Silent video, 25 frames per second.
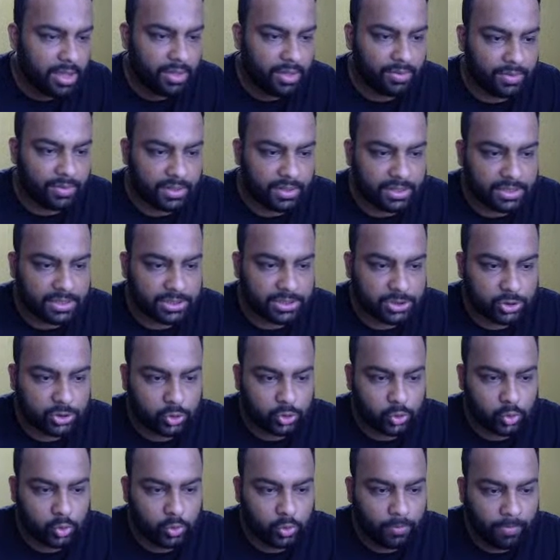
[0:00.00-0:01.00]
this is
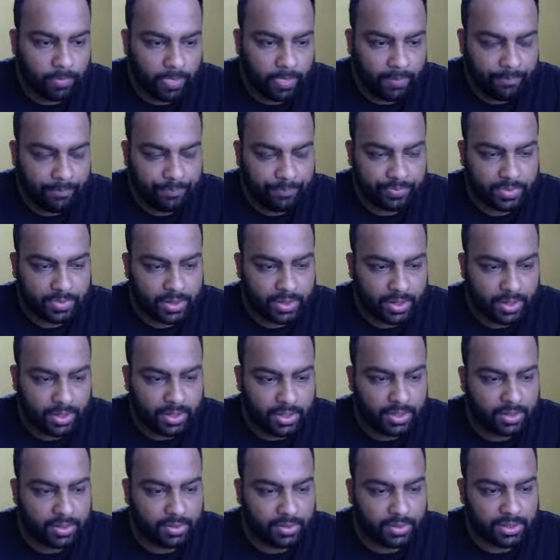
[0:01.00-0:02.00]
2,
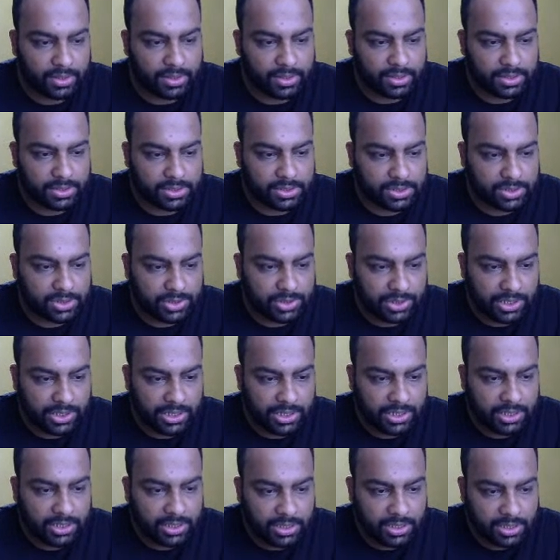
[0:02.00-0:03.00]
this is
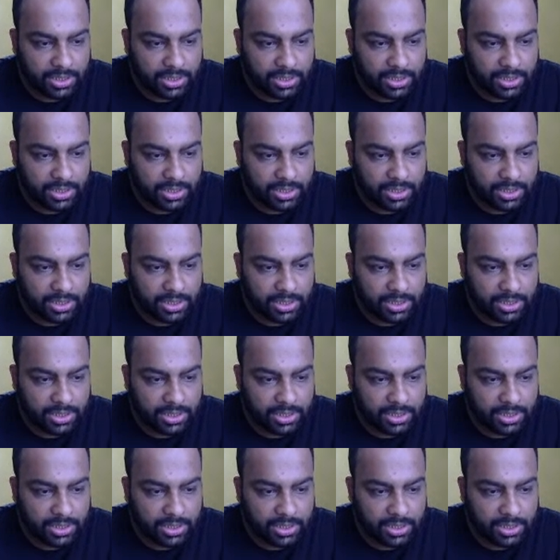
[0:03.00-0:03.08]
3,